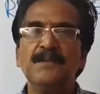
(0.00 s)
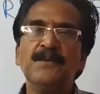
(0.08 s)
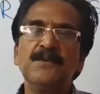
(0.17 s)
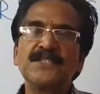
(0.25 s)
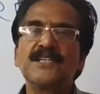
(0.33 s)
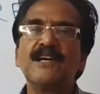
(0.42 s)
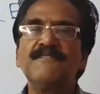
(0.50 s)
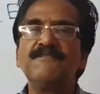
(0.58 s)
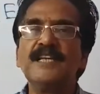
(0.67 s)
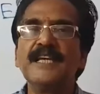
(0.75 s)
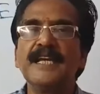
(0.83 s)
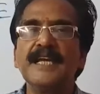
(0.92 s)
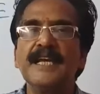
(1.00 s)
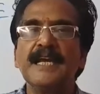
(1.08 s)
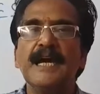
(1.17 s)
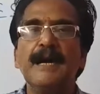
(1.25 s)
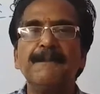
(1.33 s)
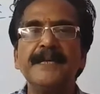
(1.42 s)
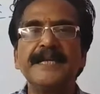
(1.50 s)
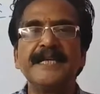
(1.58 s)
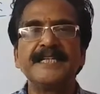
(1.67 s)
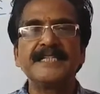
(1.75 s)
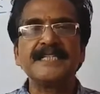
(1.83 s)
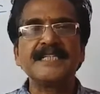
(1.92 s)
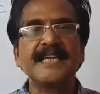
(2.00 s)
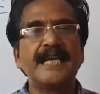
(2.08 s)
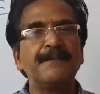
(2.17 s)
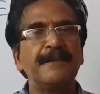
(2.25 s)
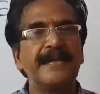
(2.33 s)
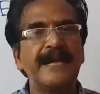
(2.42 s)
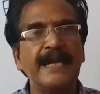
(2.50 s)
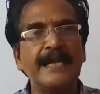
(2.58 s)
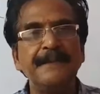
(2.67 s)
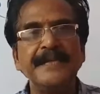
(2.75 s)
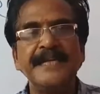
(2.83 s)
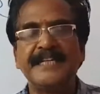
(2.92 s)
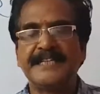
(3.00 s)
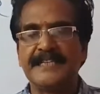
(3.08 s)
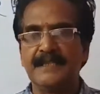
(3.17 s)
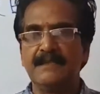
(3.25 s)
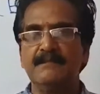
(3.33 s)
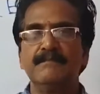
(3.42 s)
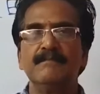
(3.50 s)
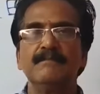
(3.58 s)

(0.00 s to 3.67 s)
most of the applications can be eliminated